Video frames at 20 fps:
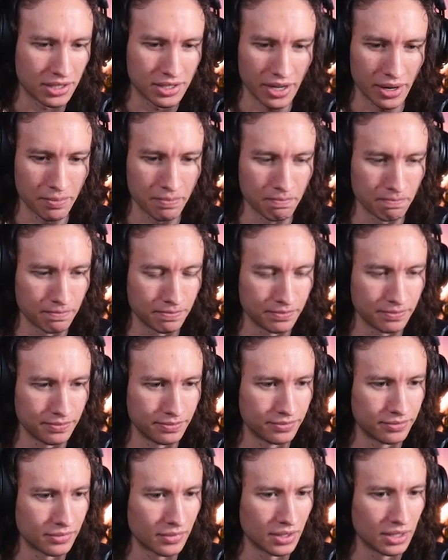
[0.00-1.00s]
time.
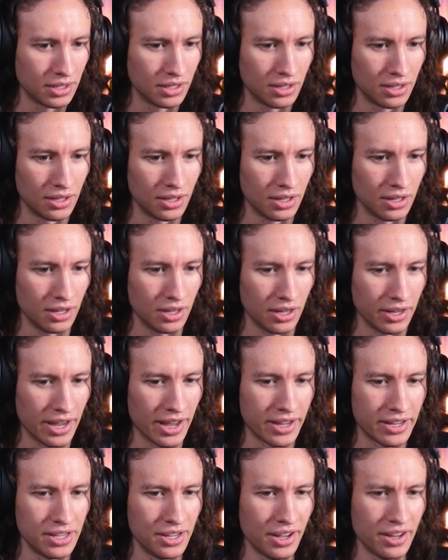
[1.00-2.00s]
Yeah,
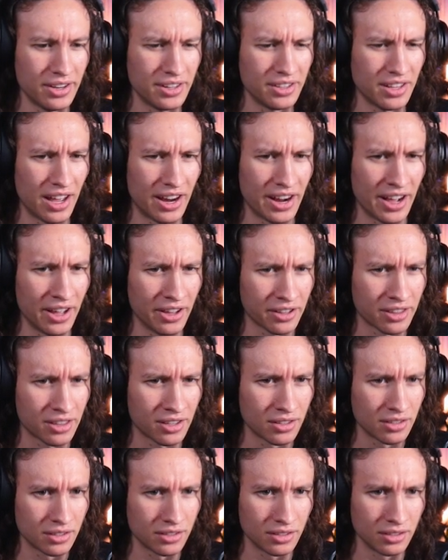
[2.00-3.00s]
he had a lot of health.
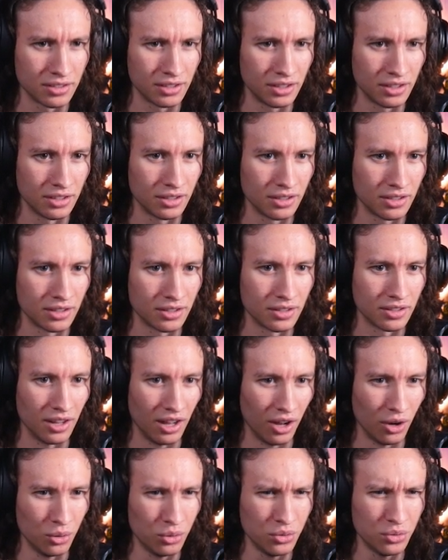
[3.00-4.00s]

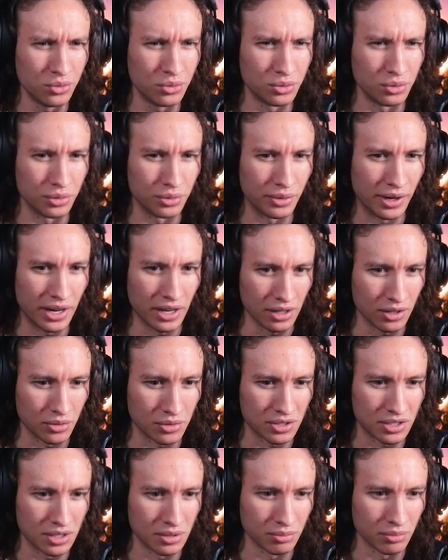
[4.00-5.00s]
Ooh, Rando
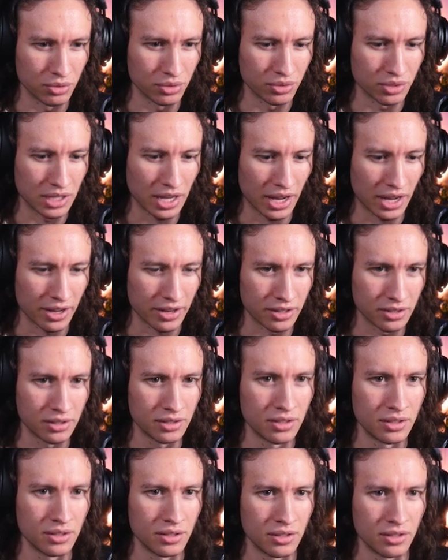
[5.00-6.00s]
symbol got
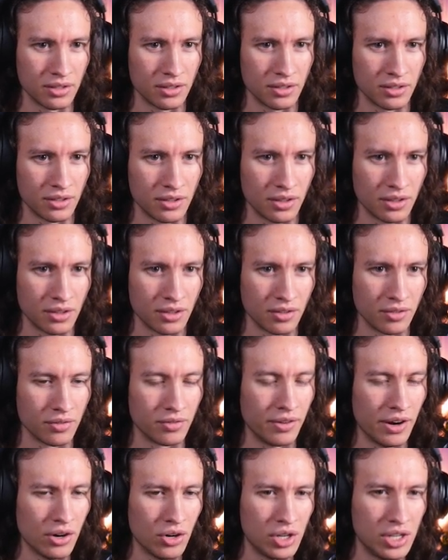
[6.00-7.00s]

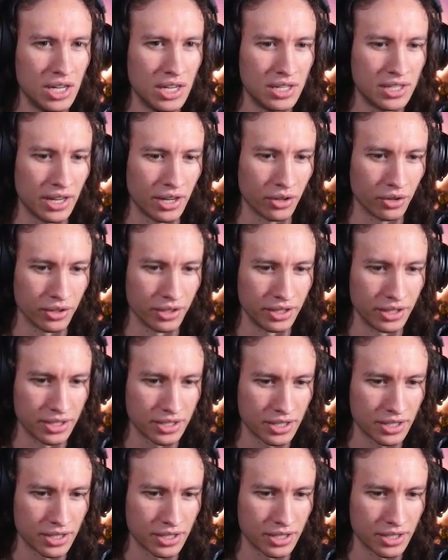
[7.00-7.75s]
very detailed in this